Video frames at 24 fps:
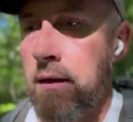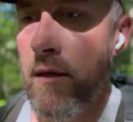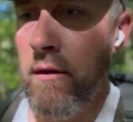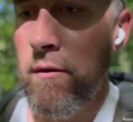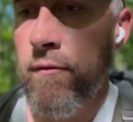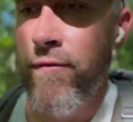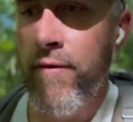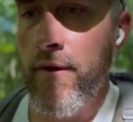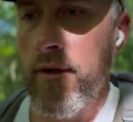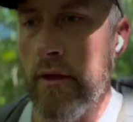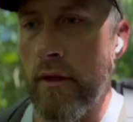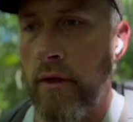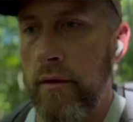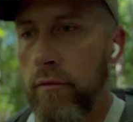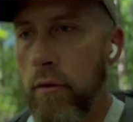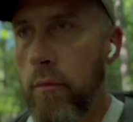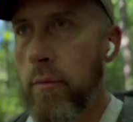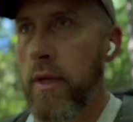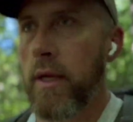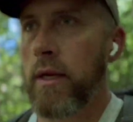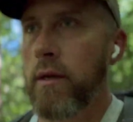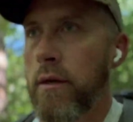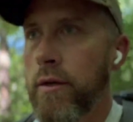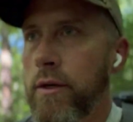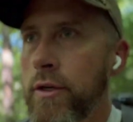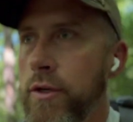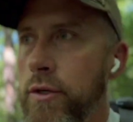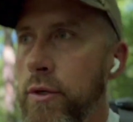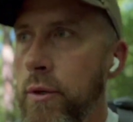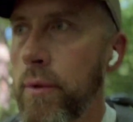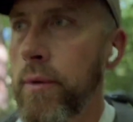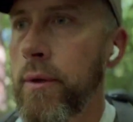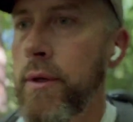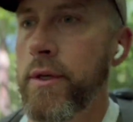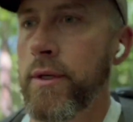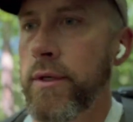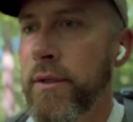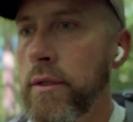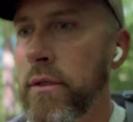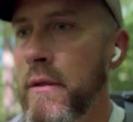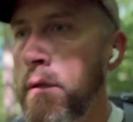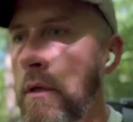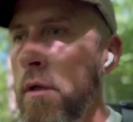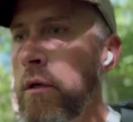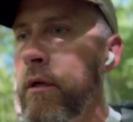good feel of it being on your shoulders,